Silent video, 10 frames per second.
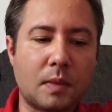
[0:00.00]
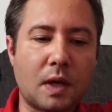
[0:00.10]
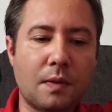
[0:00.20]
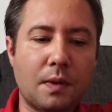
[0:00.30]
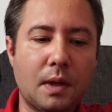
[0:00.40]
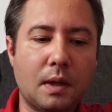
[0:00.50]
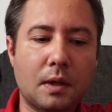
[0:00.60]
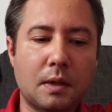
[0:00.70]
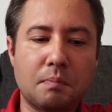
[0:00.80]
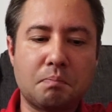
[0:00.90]
I
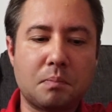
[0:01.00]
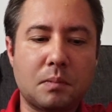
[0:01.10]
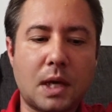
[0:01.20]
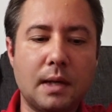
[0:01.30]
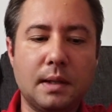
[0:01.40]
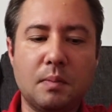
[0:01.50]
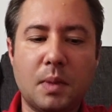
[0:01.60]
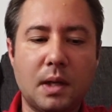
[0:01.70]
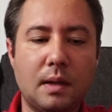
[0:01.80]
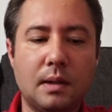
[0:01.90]
think I did
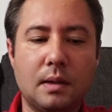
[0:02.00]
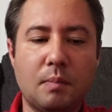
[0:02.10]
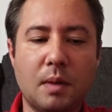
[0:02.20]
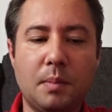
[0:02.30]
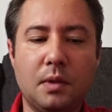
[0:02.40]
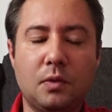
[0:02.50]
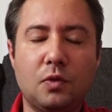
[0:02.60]
maybe